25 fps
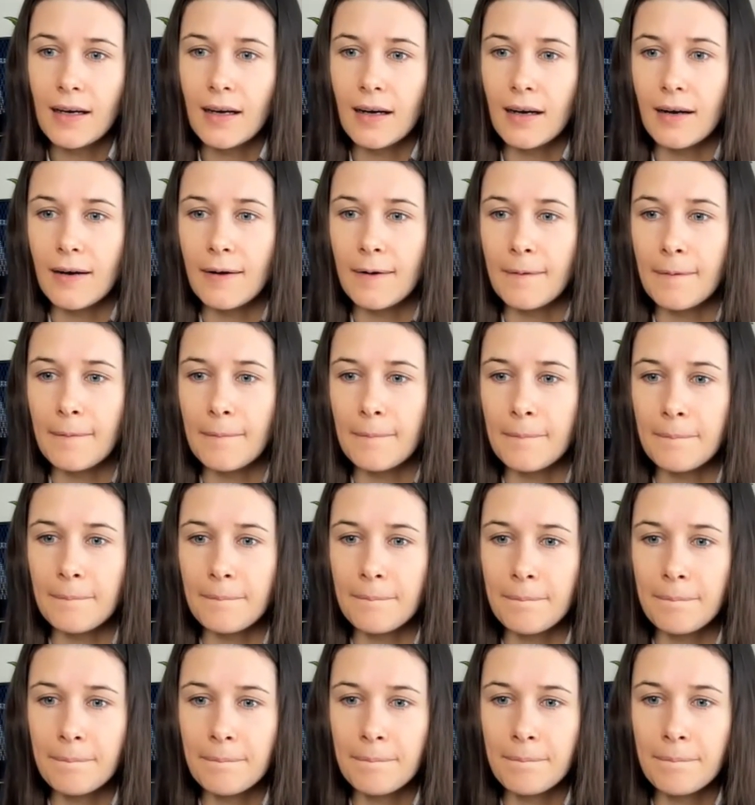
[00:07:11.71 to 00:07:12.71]

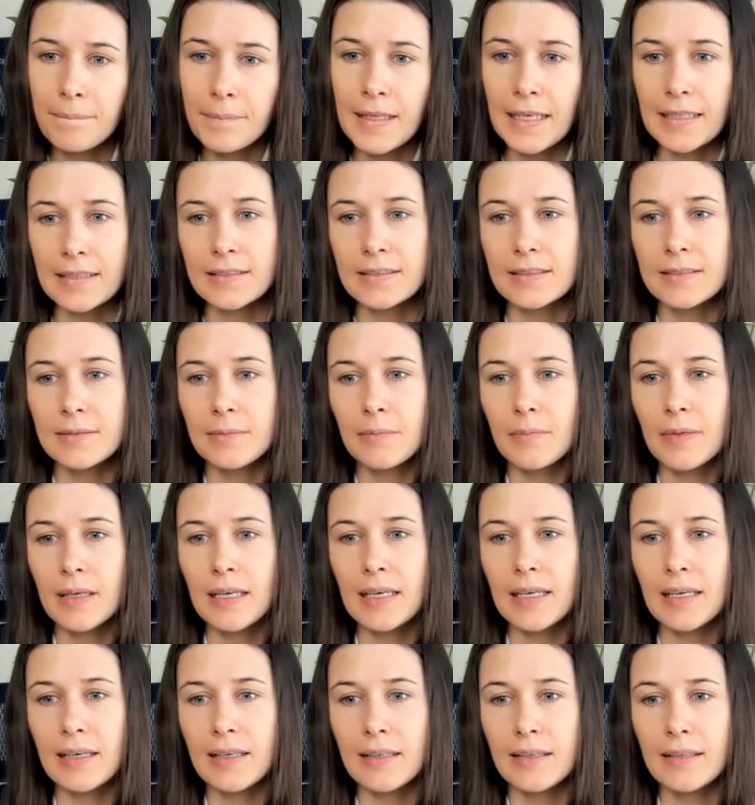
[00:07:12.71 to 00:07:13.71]
Um, yes.
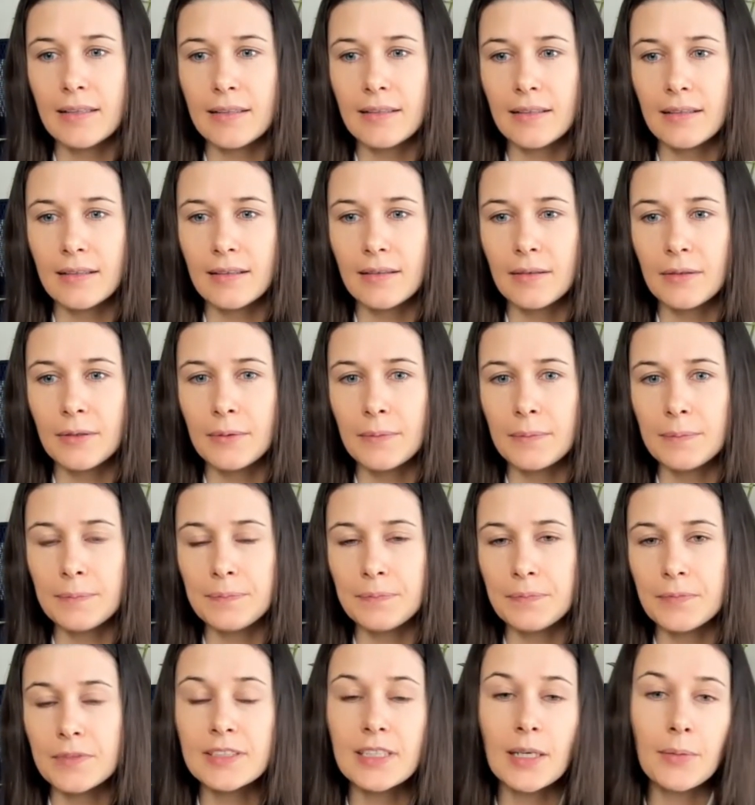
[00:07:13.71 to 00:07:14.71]
And
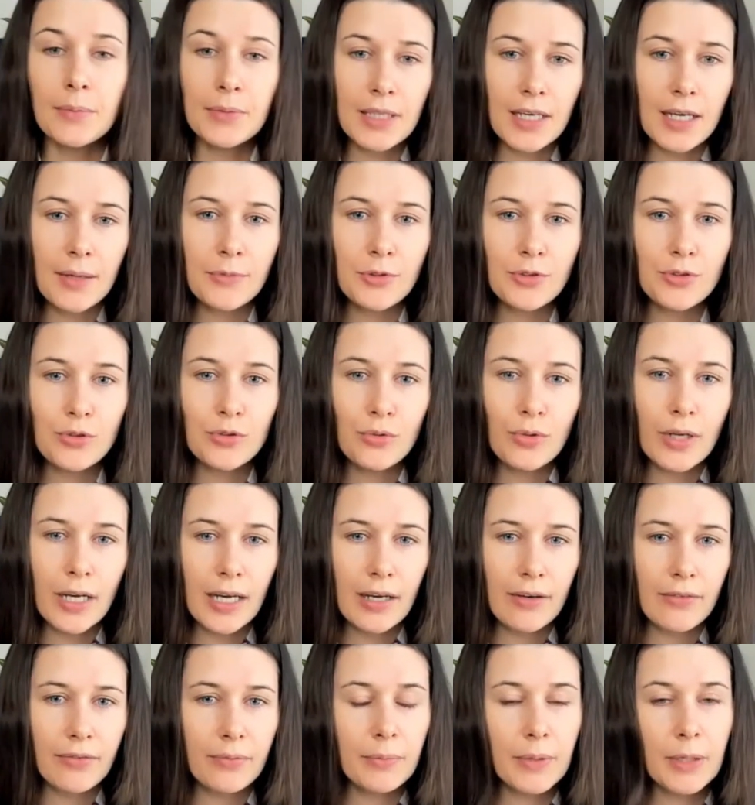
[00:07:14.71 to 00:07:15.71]
um, sometimes you
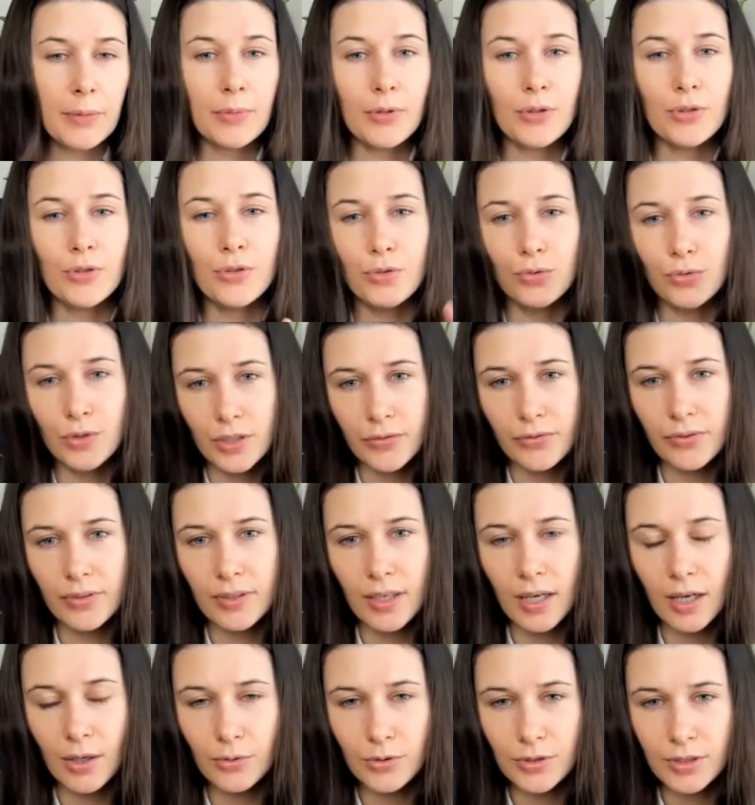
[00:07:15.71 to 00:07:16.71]
have maybe two
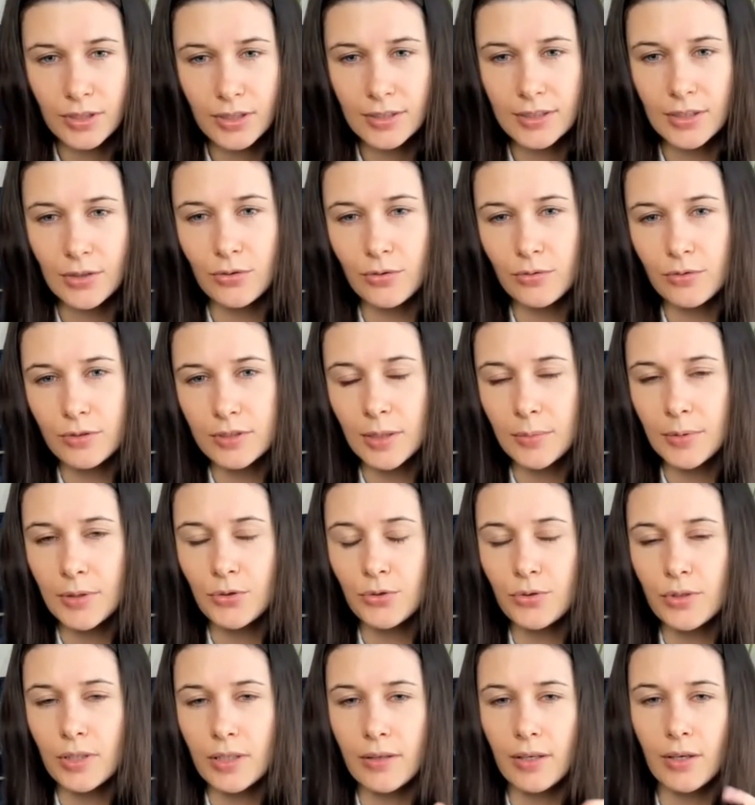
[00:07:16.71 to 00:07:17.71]
different houses, and you,
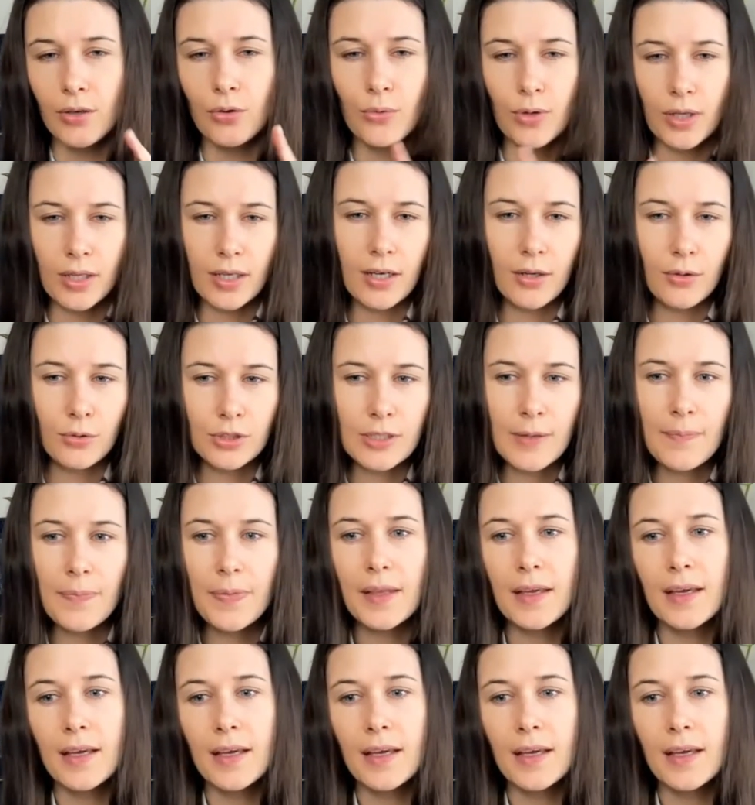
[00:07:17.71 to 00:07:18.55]
sometimes you have like one house.